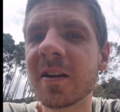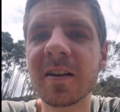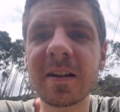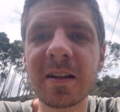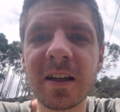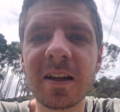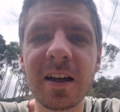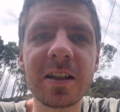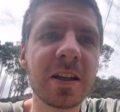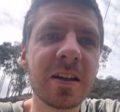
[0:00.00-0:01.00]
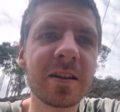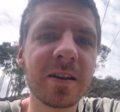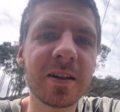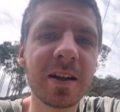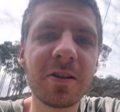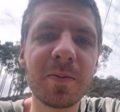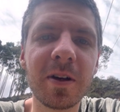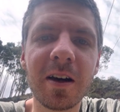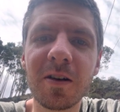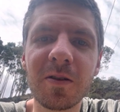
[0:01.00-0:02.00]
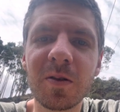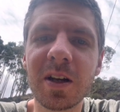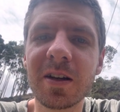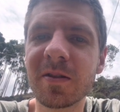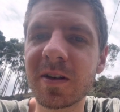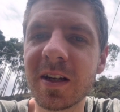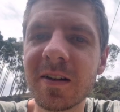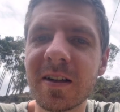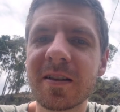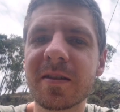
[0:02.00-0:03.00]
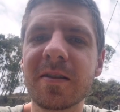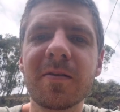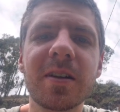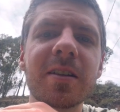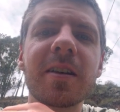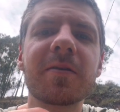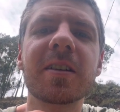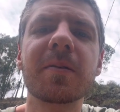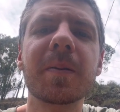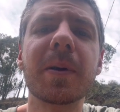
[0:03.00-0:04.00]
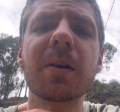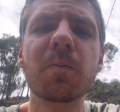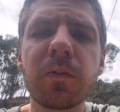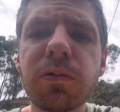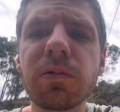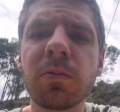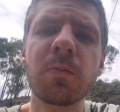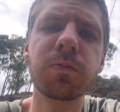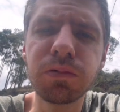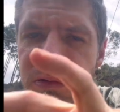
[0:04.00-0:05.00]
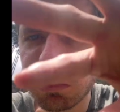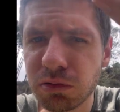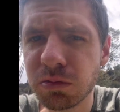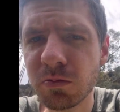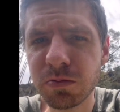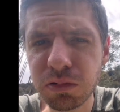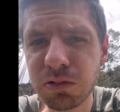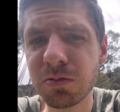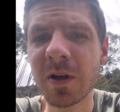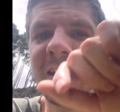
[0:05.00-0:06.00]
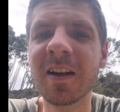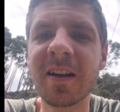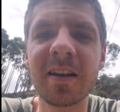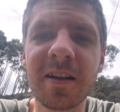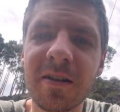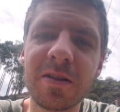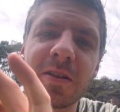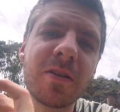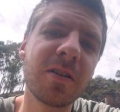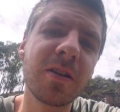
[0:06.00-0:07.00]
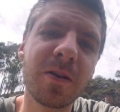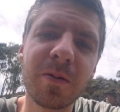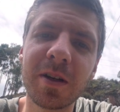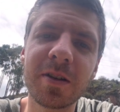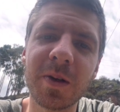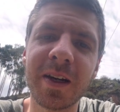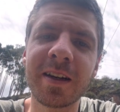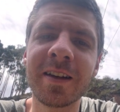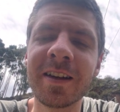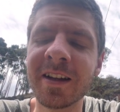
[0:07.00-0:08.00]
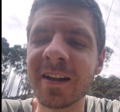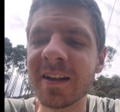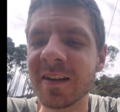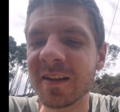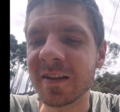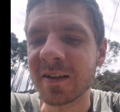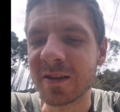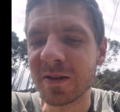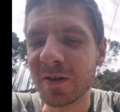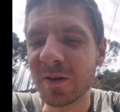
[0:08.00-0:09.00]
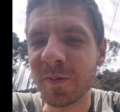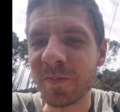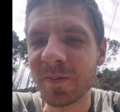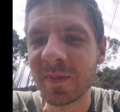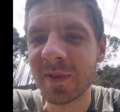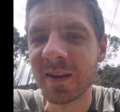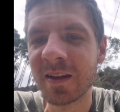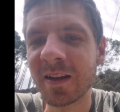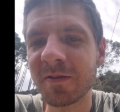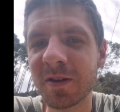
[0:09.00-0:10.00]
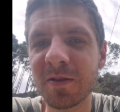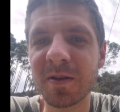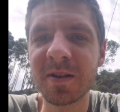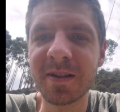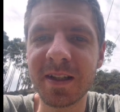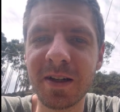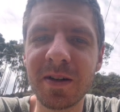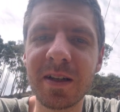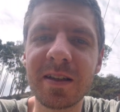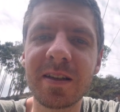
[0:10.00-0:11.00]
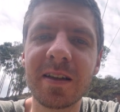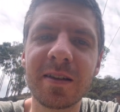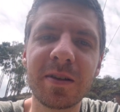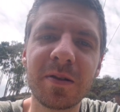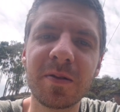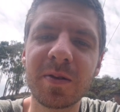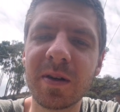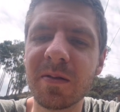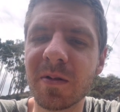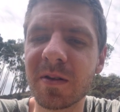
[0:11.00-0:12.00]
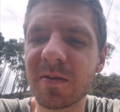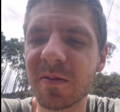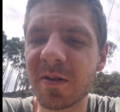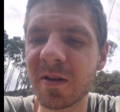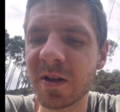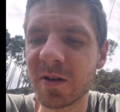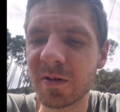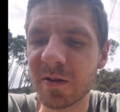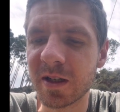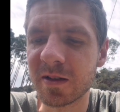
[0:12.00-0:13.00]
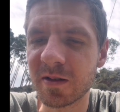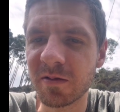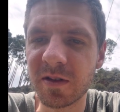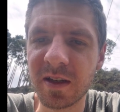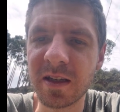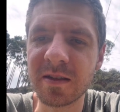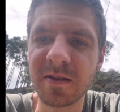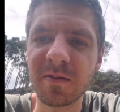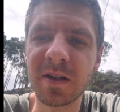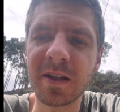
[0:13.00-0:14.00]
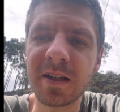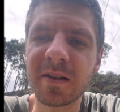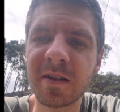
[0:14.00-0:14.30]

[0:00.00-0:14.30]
this kick actually sounds terrible, how could I not hear this? You will have this big boom, boom, boom, it goes all over the track. So if you're serious and you really want to create good kicks, you will need